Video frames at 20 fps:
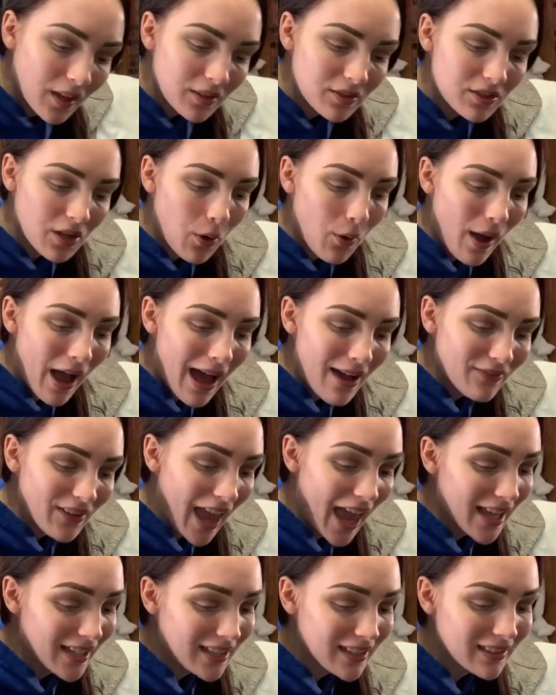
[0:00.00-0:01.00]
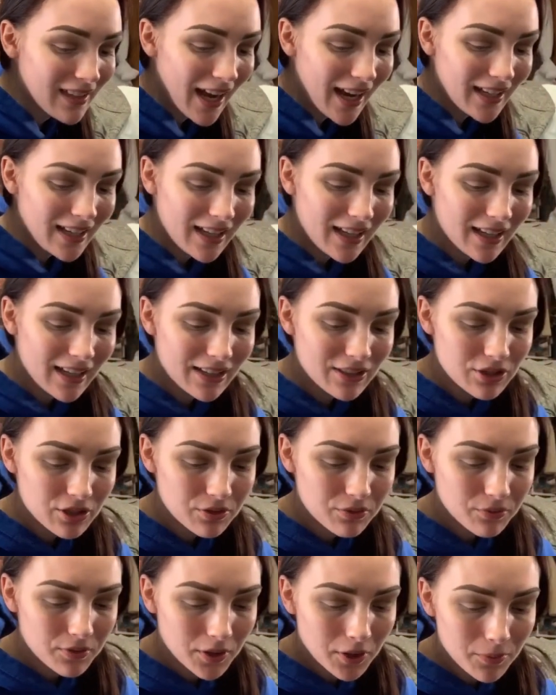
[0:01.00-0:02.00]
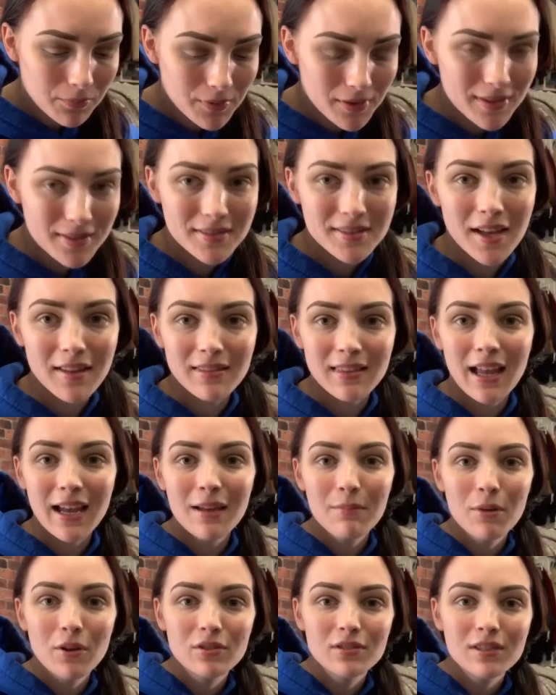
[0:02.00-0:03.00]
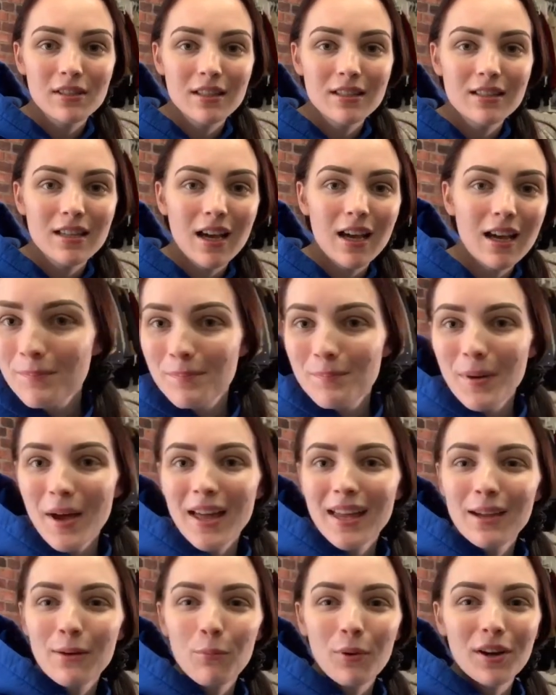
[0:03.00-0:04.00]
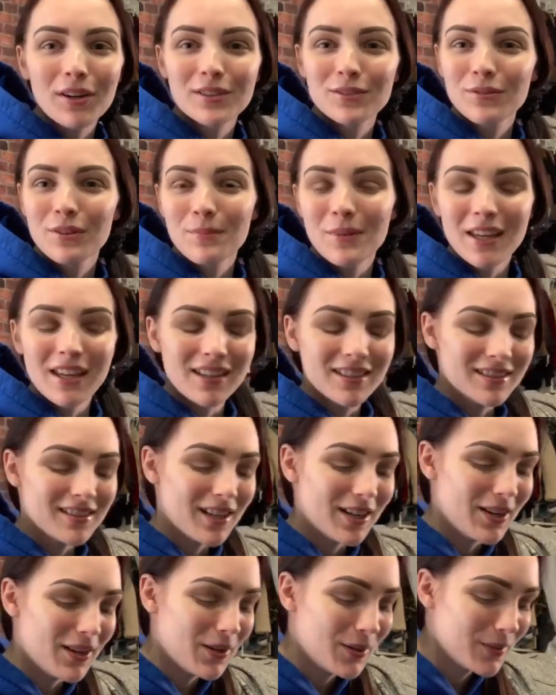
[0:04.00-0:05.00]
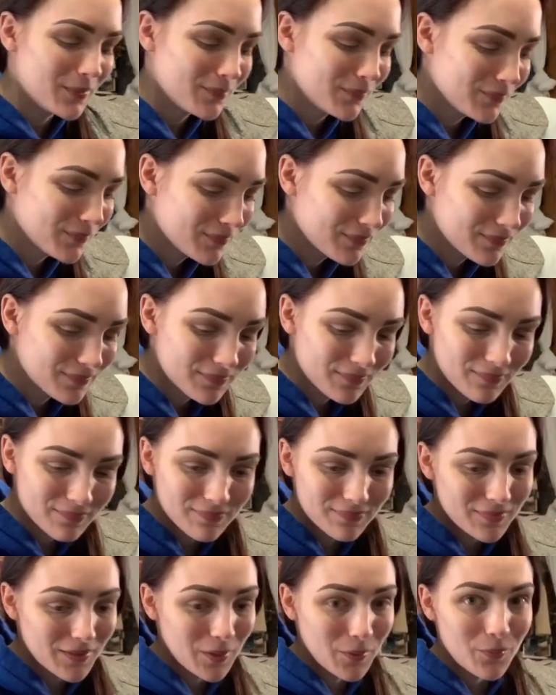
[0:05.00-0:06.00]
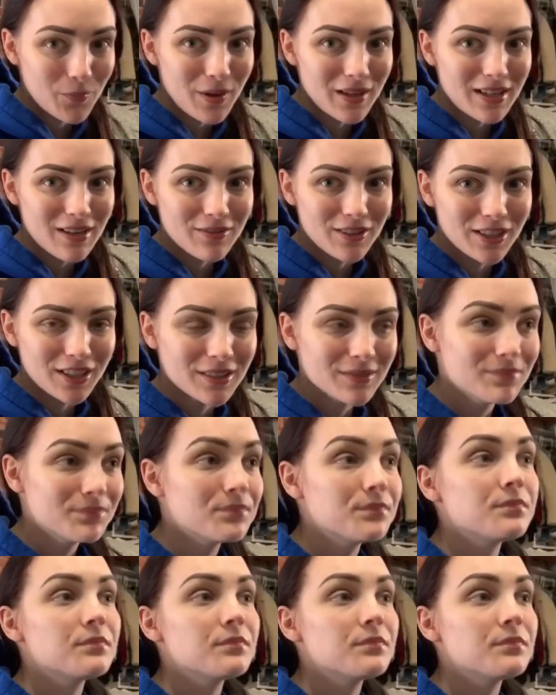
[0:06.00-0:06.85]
don't have any lighting. I just film with sunlight most of the time, but it works for me, so whatever.